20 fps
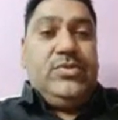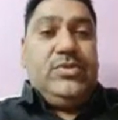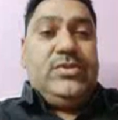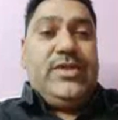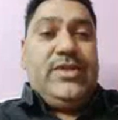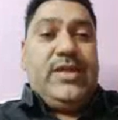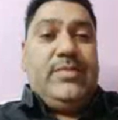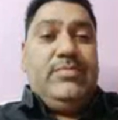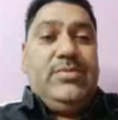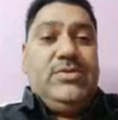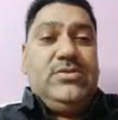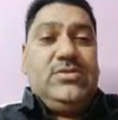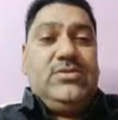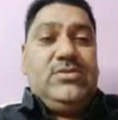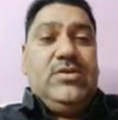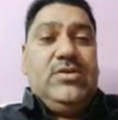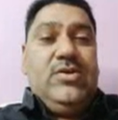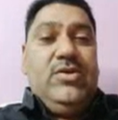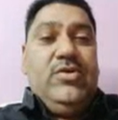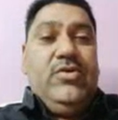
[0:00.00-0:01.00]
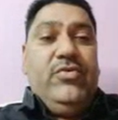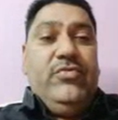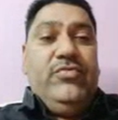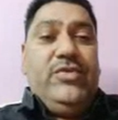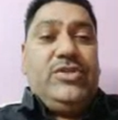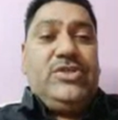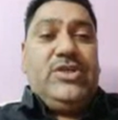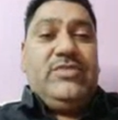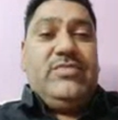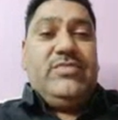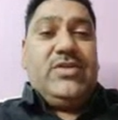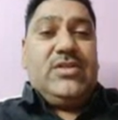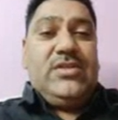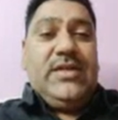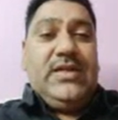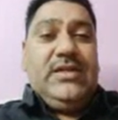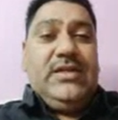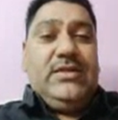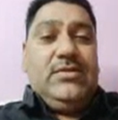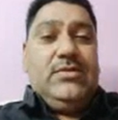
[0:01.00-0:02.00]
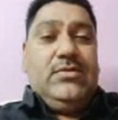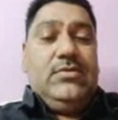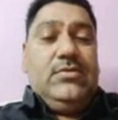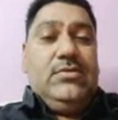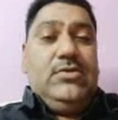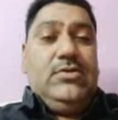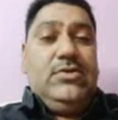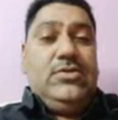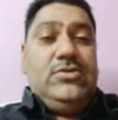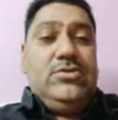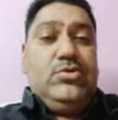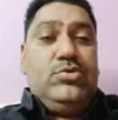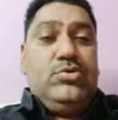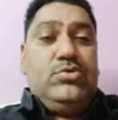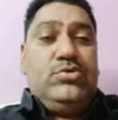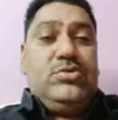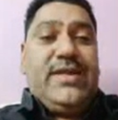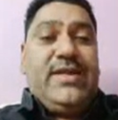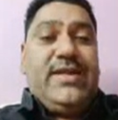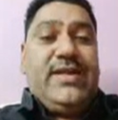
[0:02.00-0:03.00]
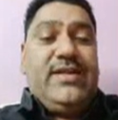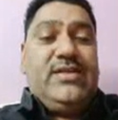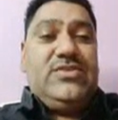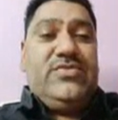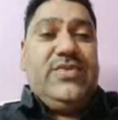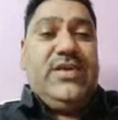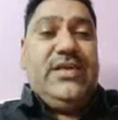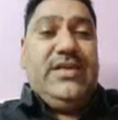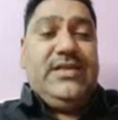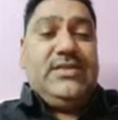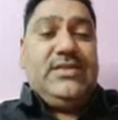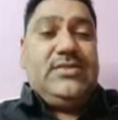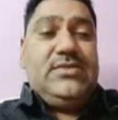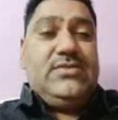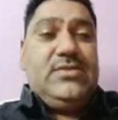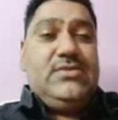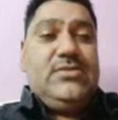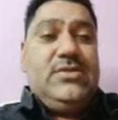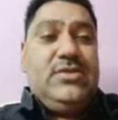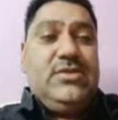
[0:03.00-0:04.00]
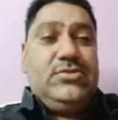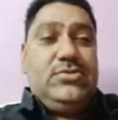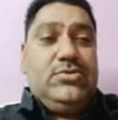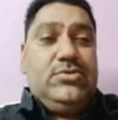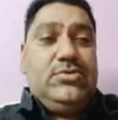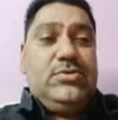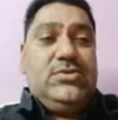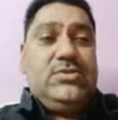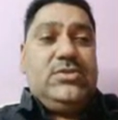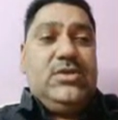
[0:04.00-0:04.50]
That means whichever thing is used to satisfy needs is a resource,